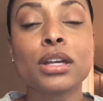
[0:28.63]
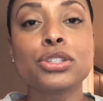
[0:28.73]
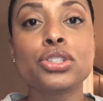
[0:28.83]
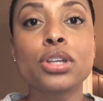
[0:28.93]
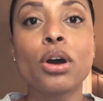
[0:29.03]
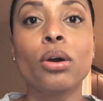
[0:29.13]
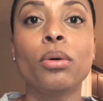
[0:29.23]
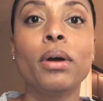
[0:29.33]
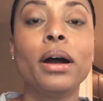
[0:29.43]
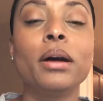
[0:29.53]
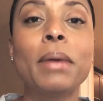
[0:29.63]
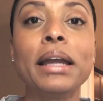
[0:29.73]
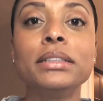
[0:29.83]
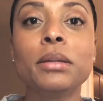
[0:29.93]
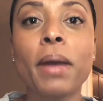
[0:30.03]
So I
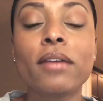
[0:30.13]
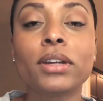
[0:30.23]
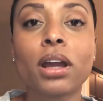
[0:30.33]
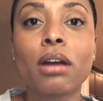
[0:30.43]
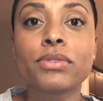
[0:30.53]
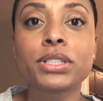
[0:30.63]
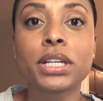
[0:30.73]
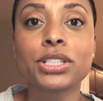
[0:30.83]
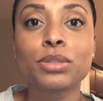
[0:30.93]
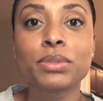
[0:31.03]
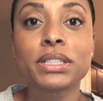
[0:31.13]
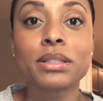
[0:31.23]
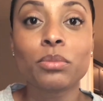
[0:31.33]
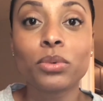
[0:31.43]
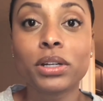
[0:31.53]
ended up having a conversation with
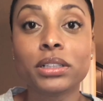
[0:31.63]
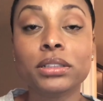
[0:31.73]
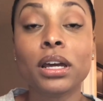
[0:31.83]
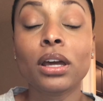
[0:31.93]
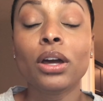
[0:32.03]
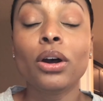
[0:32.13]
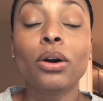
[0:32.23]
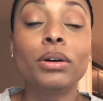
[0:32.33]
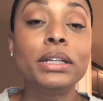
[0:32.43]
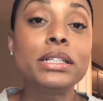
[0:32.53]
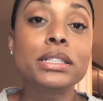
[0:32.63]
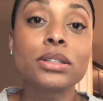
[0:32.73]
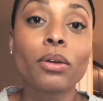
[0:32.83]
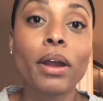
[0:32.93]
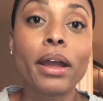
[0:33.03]
someone on
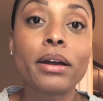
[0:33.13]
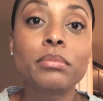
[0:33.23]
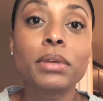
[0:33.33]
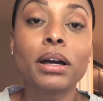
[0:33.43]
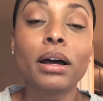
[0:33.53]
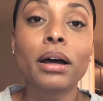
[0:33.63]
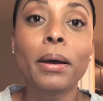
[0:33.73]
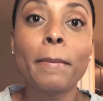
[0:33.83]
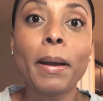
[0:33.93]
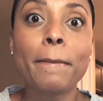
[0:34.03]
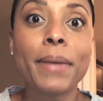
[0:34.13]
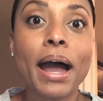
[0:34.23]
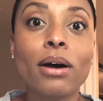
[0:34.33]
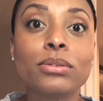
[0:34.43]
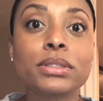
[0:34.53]
Instagram
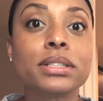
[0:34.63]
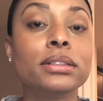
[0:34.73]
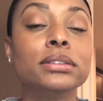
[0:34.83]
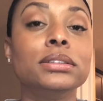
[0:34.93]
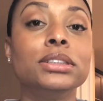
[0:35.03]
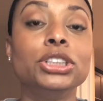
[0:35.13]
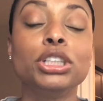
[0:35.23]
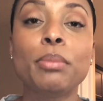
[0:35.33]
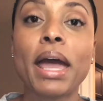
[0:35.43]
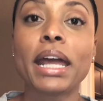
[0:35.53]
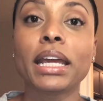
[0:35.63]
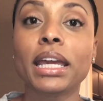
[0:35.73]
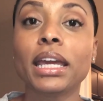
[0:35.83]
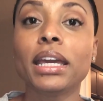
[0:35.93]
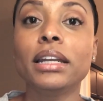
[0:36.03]
about gym
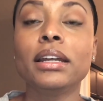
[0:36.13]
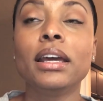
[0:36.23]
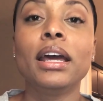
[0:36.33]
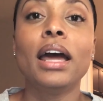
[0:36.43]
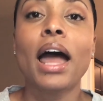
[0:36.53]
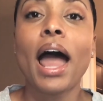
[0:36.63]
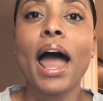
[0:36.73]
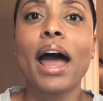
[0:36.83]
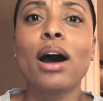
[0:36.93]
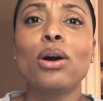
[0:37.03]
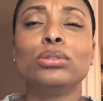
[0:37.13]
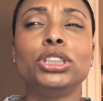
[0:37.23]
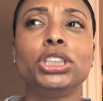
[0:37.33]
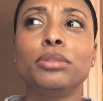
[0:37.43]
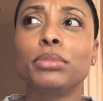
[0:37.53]
etiquette, how
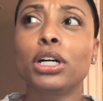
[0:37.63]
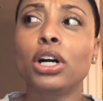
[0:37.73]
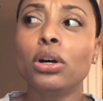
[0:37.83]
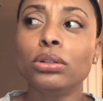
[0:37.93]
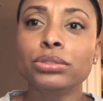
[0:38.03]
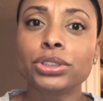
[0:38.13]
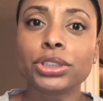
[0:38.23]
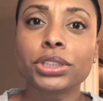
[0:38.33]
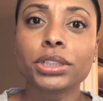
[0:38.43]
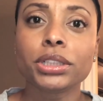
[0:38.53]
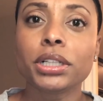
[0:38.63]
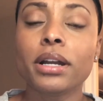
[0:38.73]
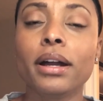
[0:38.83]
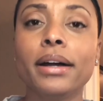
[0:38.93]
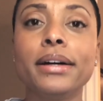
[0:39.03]
gym culture
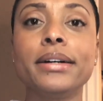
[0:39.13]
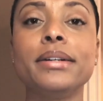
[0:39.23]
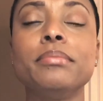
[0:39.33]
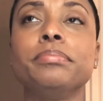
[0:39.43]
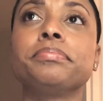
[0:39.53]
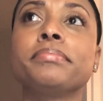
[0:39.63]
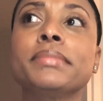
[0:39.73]
kind